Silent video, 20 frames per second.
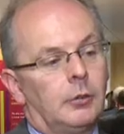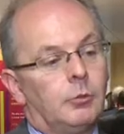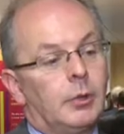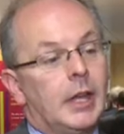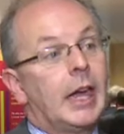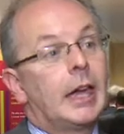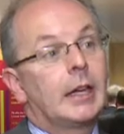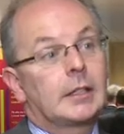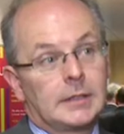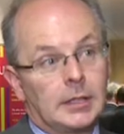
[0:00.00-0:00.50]

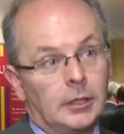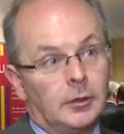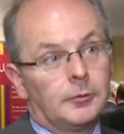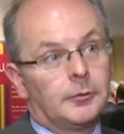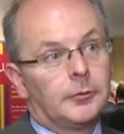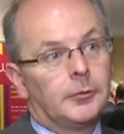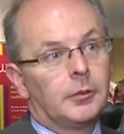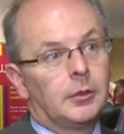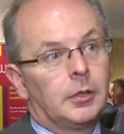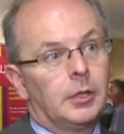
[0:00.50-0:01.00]

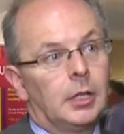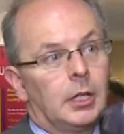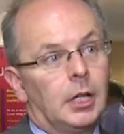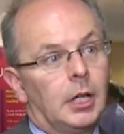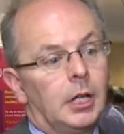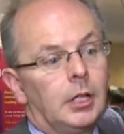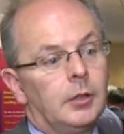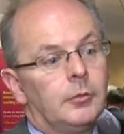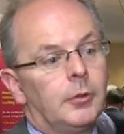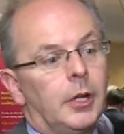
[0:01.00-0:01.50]
reactive
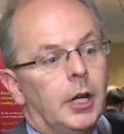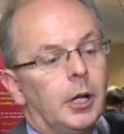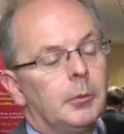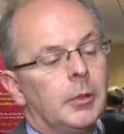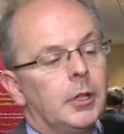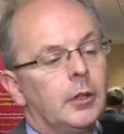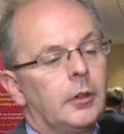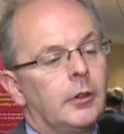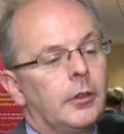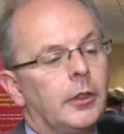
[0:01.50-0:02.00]

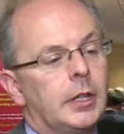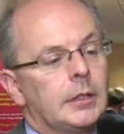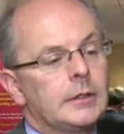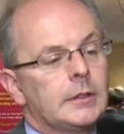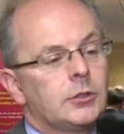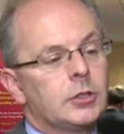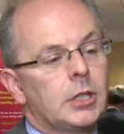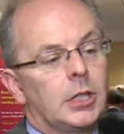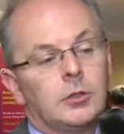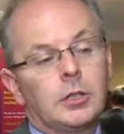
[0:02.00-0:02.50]
environment.
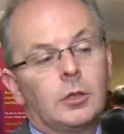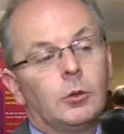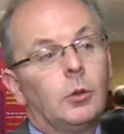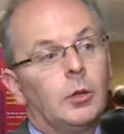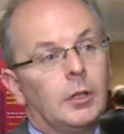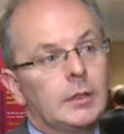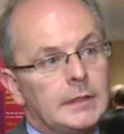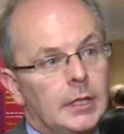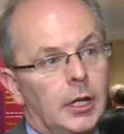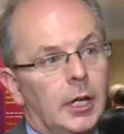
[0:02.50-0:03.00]
Things are changing
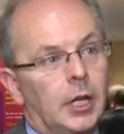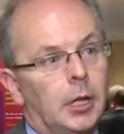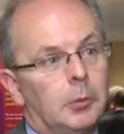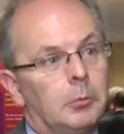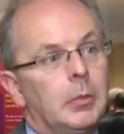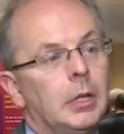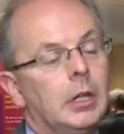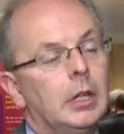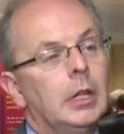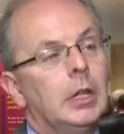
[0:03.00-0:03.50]
all the
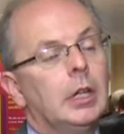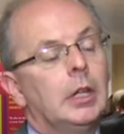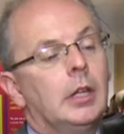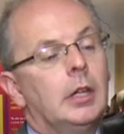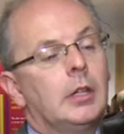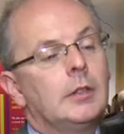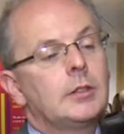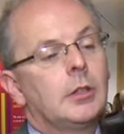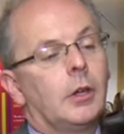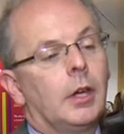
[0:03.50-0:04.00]
time.
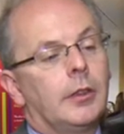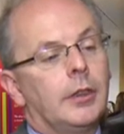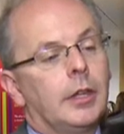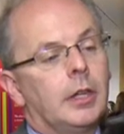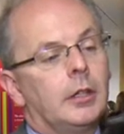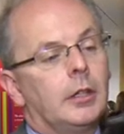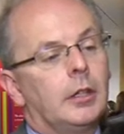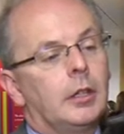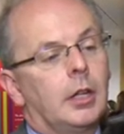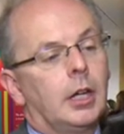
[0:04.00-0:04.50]
So I
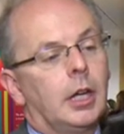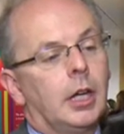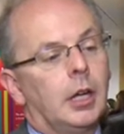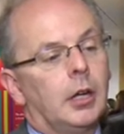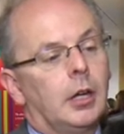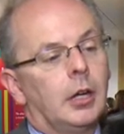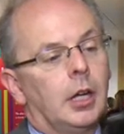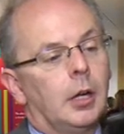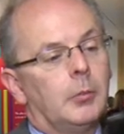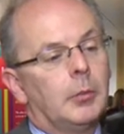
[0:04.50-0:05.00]
think
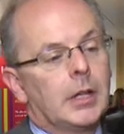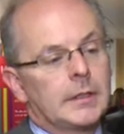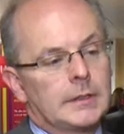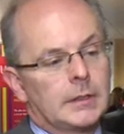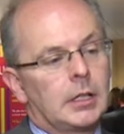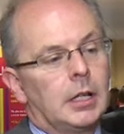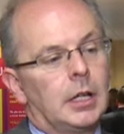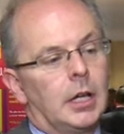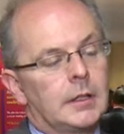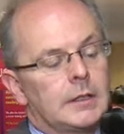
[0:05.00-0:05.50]
a
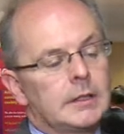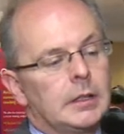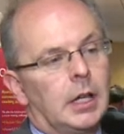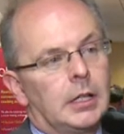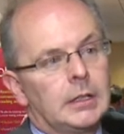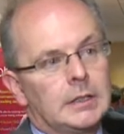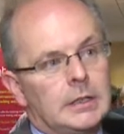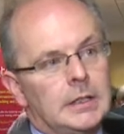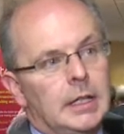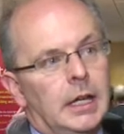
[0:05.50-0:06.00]
masterclass
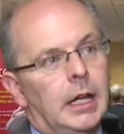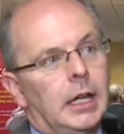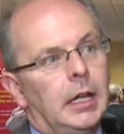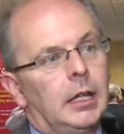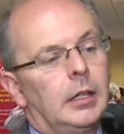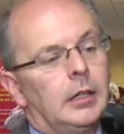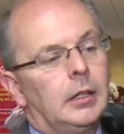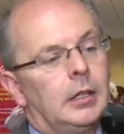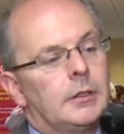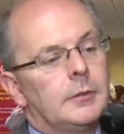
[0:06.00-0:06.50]
like
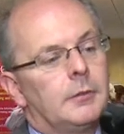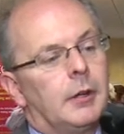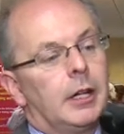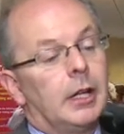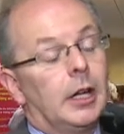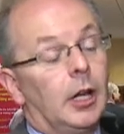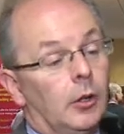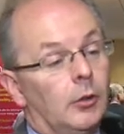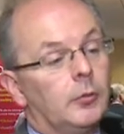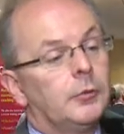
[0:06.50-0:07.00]
today is
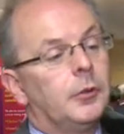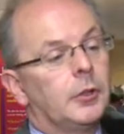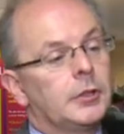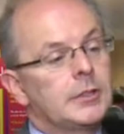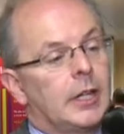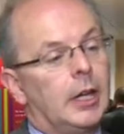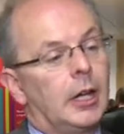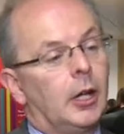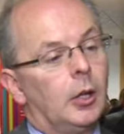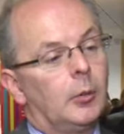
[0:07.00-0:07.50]
very helpful
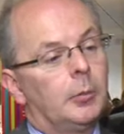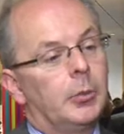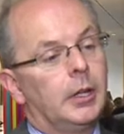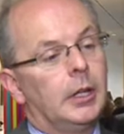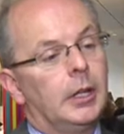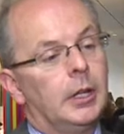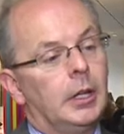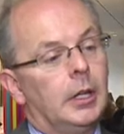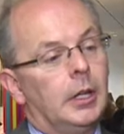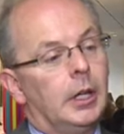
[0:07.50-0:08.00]
to help
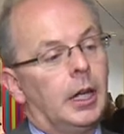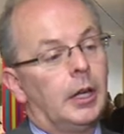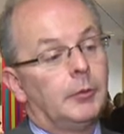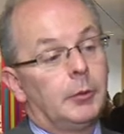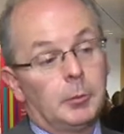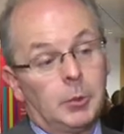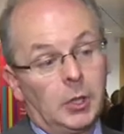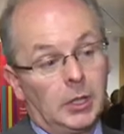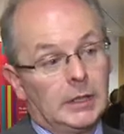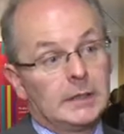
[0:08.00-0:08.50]

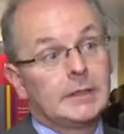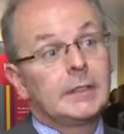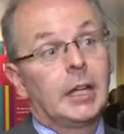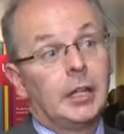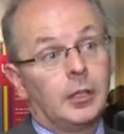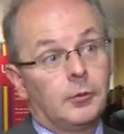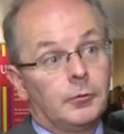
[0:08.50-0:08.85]
everybody stay